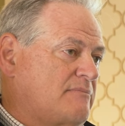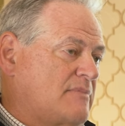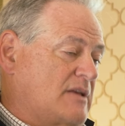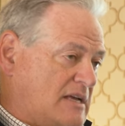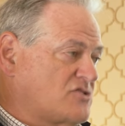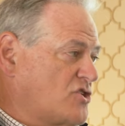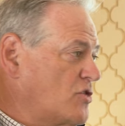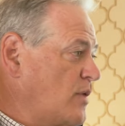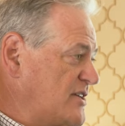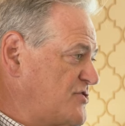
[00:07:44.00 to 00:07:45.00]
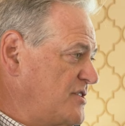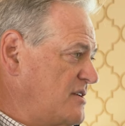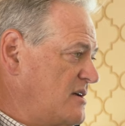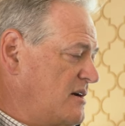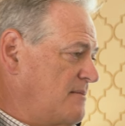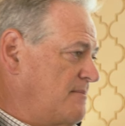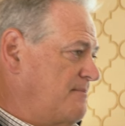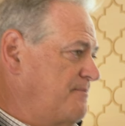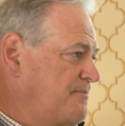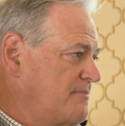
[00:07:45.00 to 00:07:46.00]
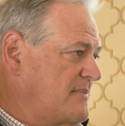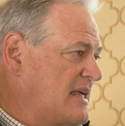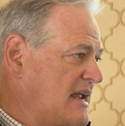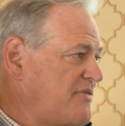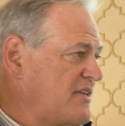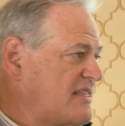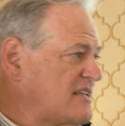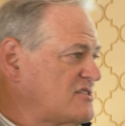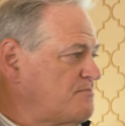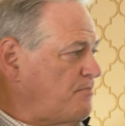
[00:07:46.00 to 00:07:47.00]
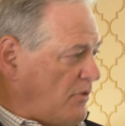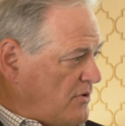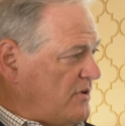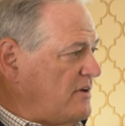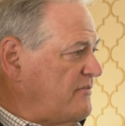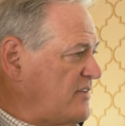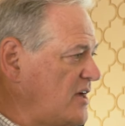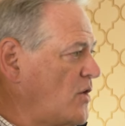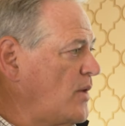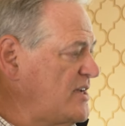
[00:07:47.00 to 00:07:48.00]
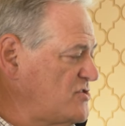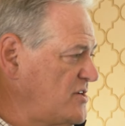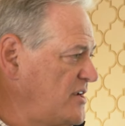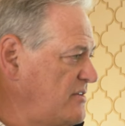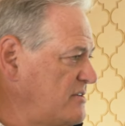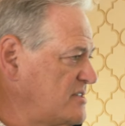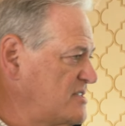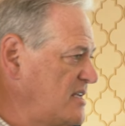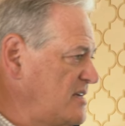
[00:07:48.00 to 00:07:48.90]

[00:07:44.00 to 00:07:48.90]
Yeah, it's a good question. And I think that's part of the equation here is,